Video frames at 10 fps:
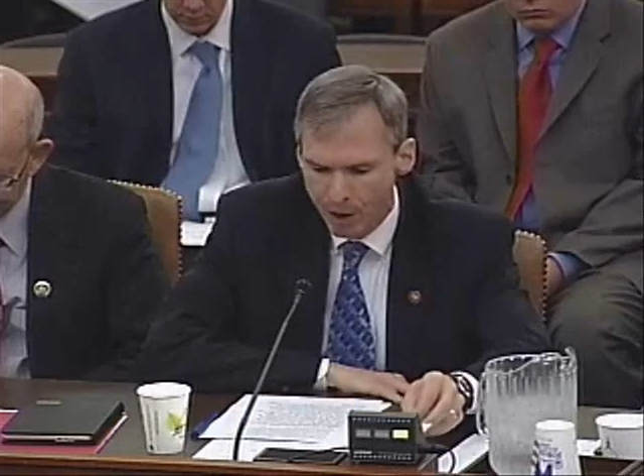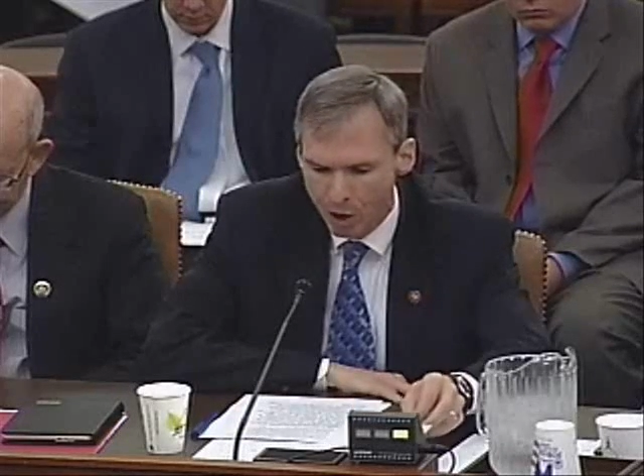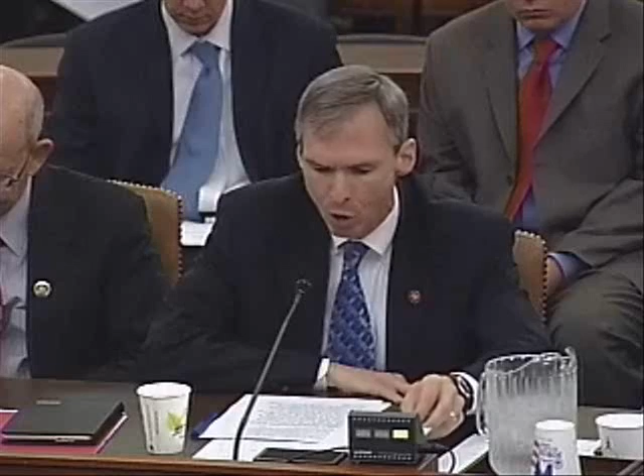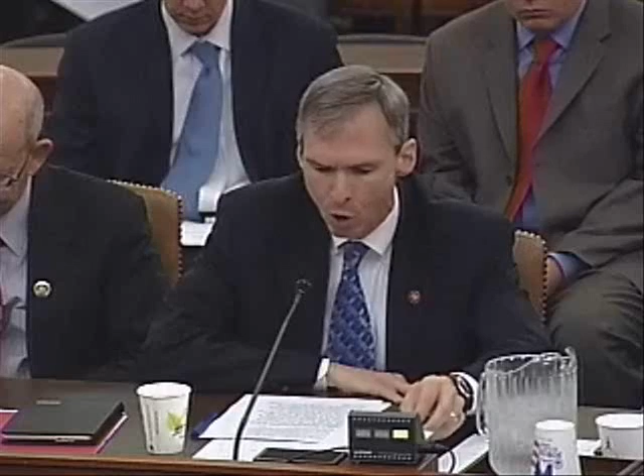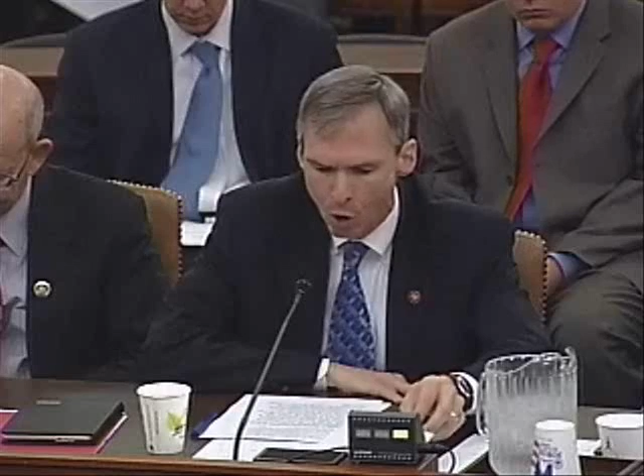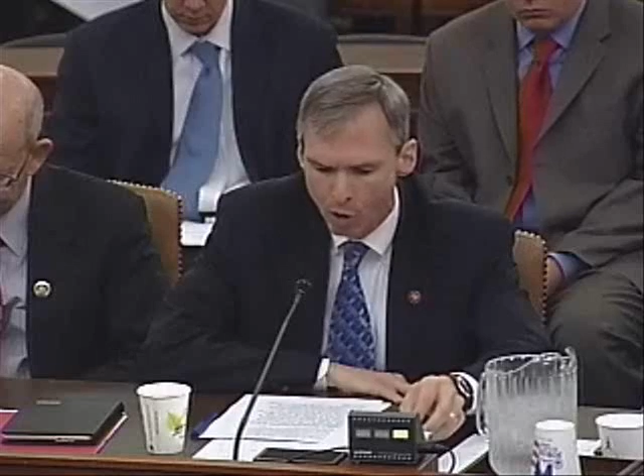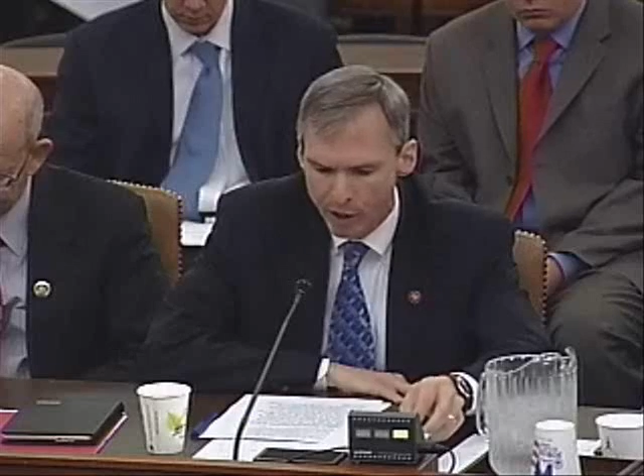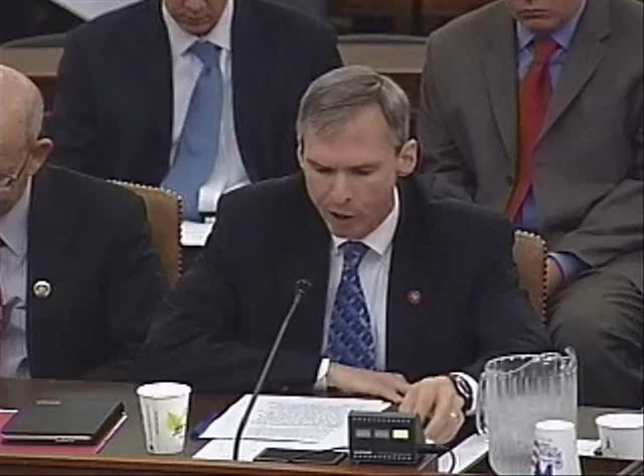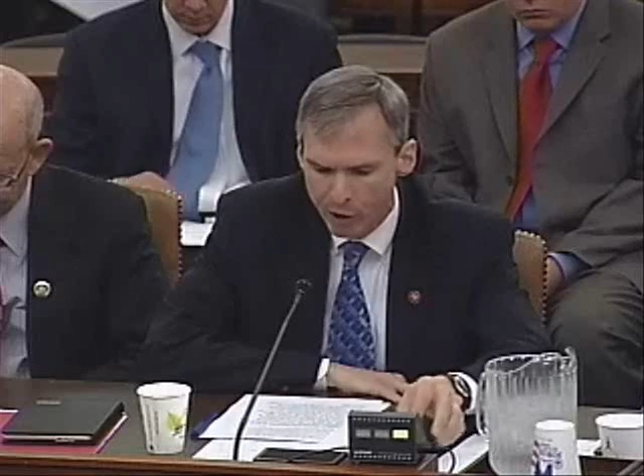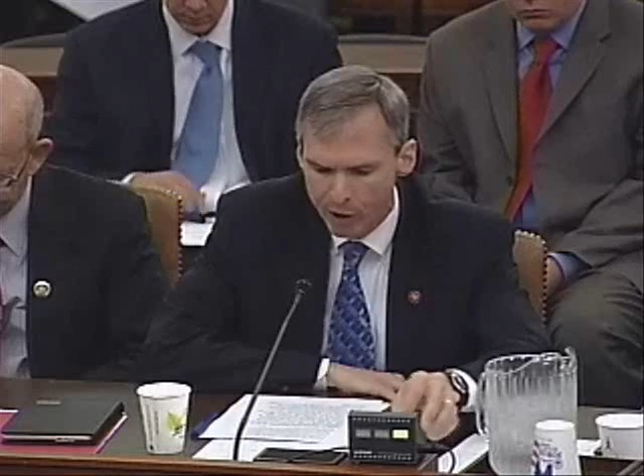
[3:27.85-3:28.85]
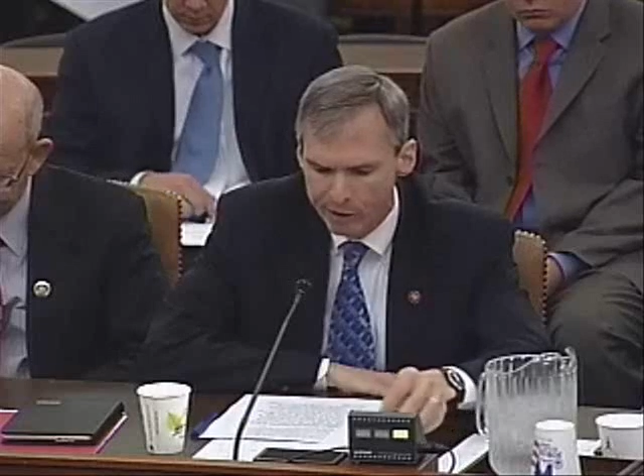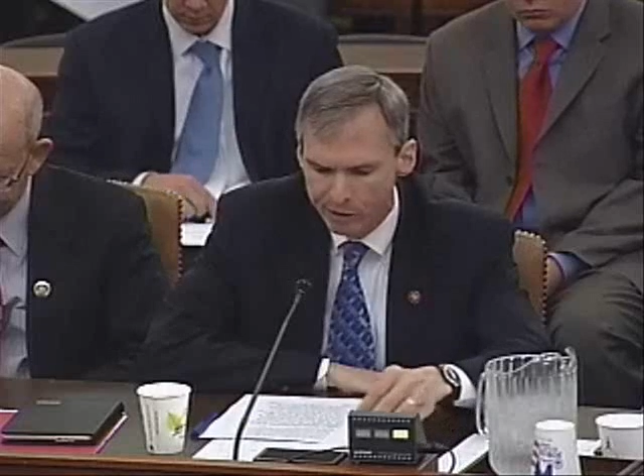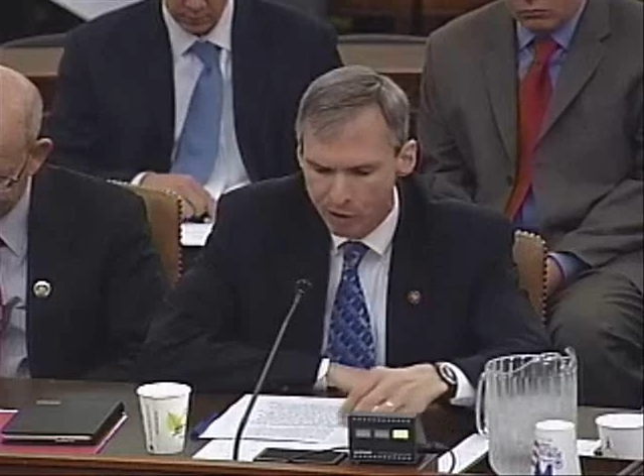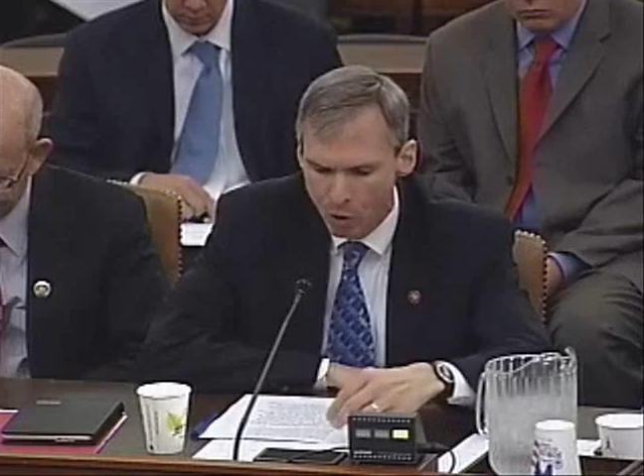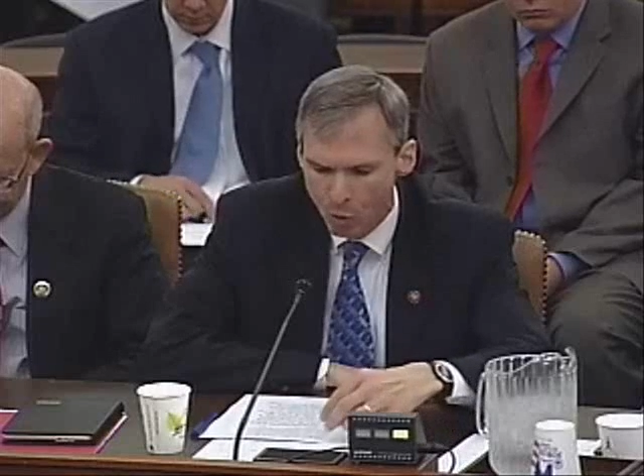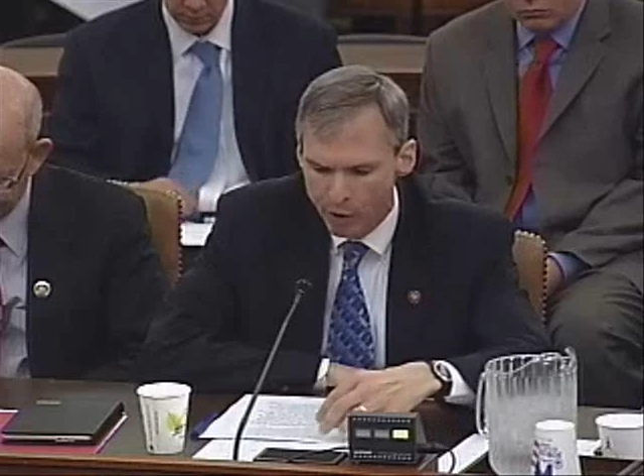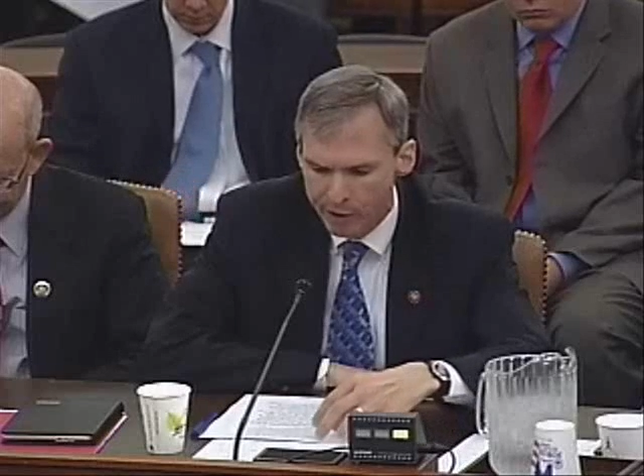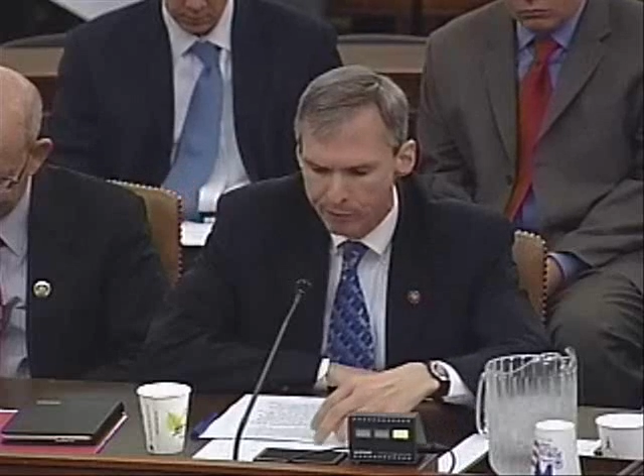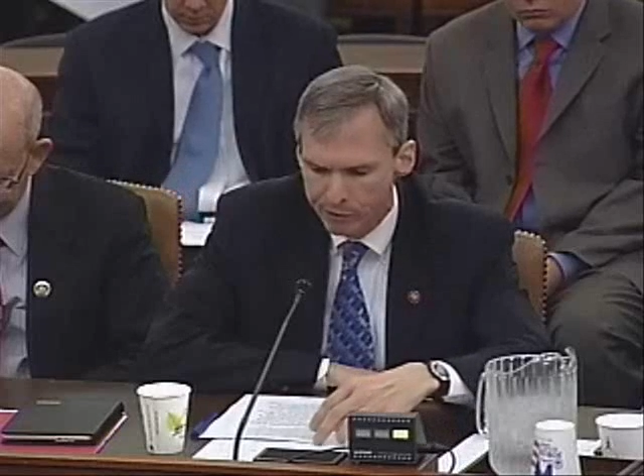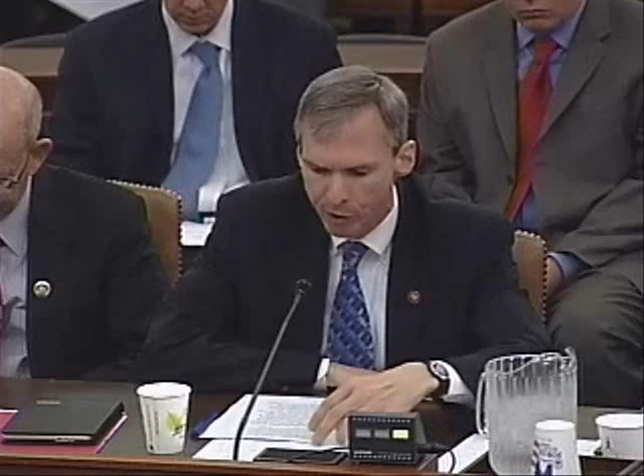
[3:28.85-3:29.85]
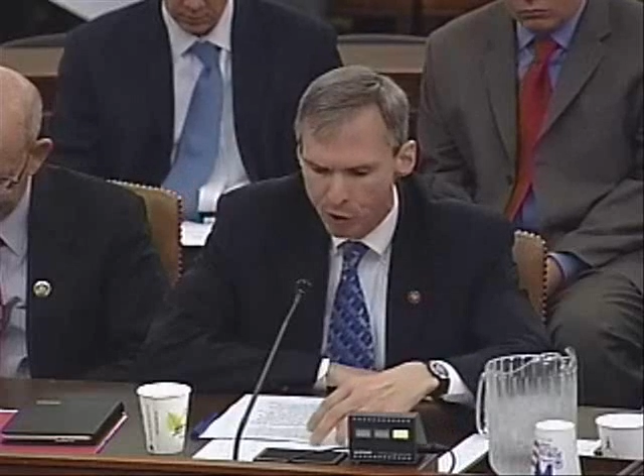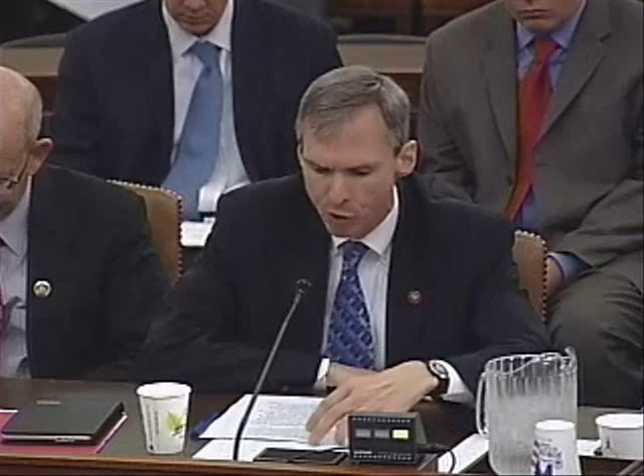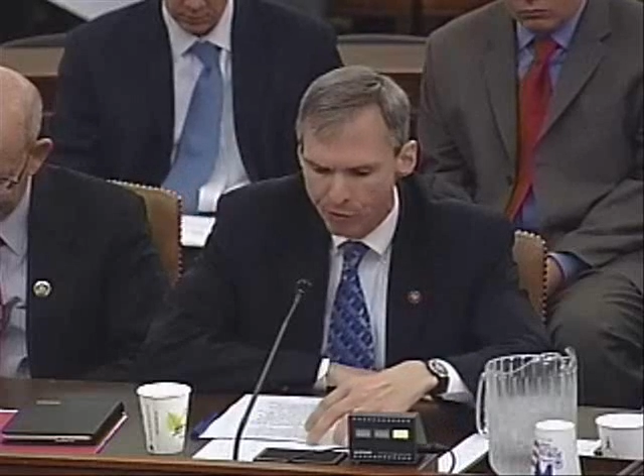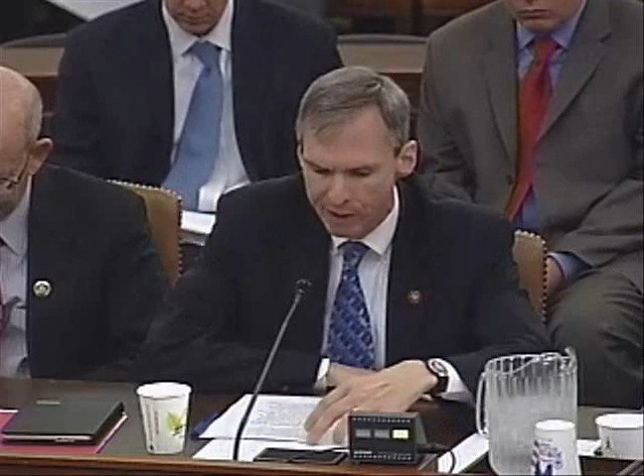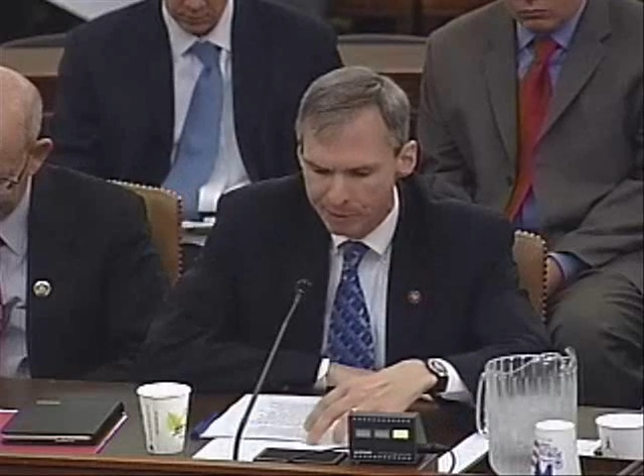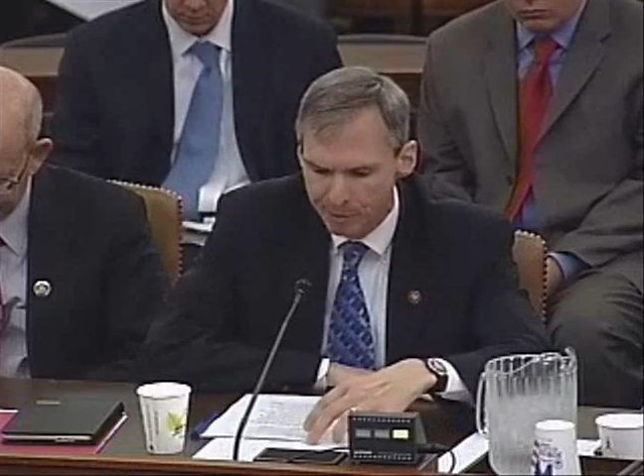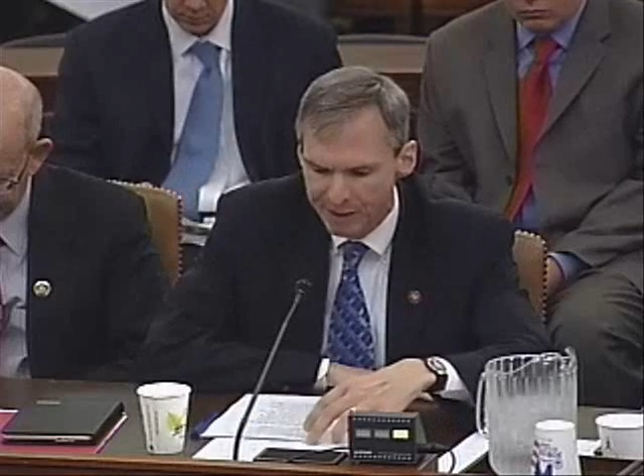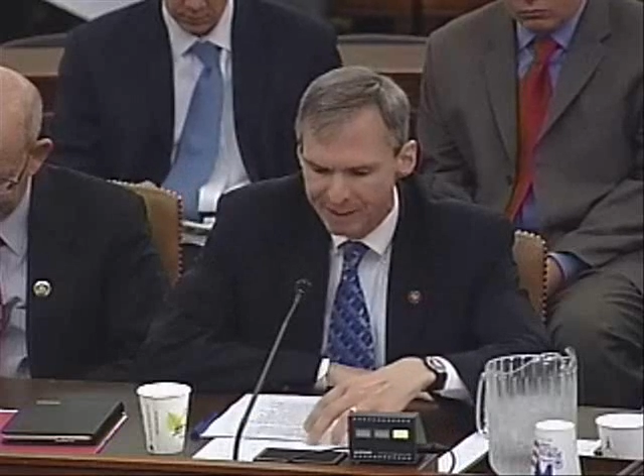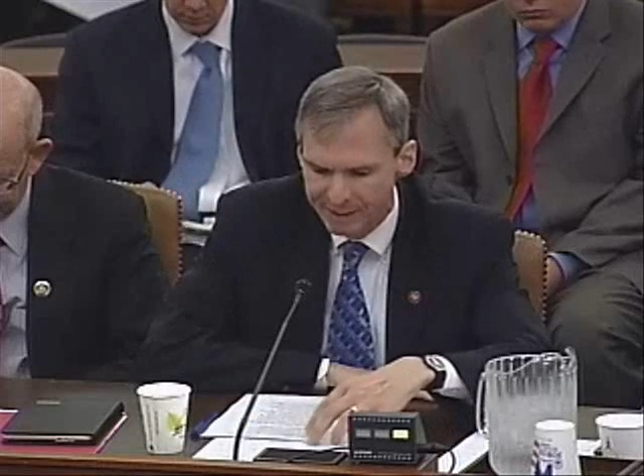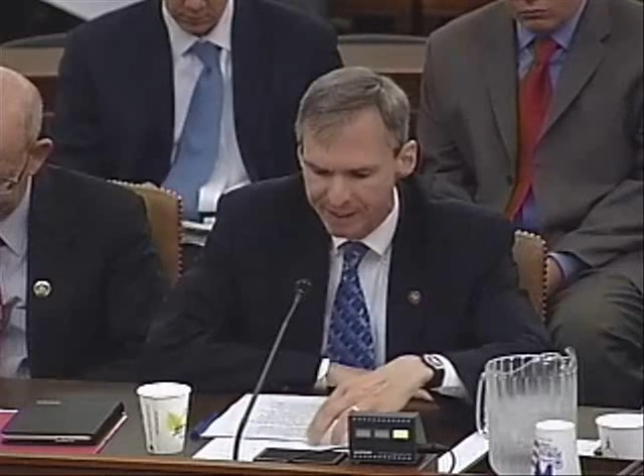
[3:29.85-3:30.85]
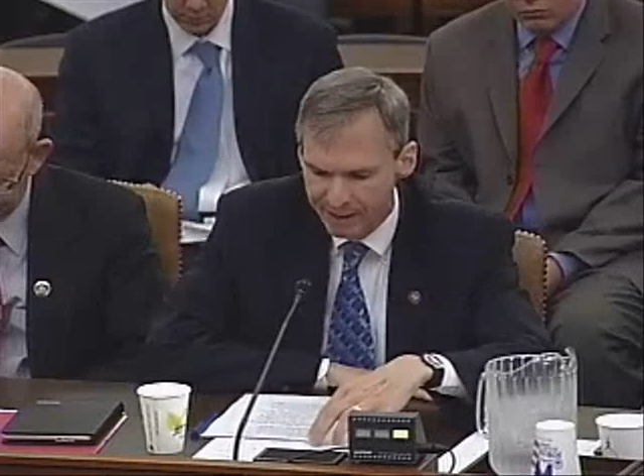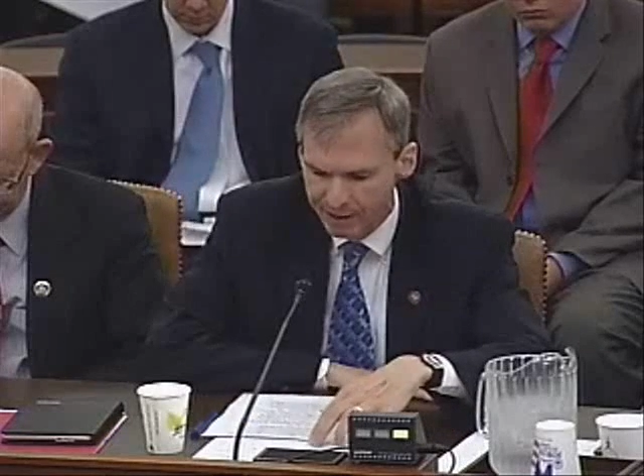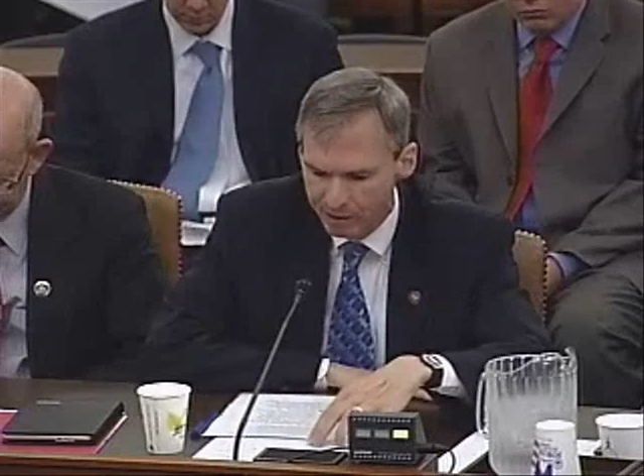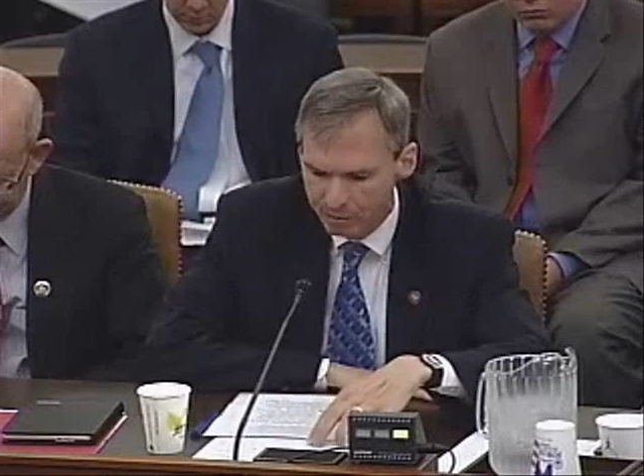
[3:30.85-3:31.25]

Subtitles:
are all areas where infrastructure investment is needed.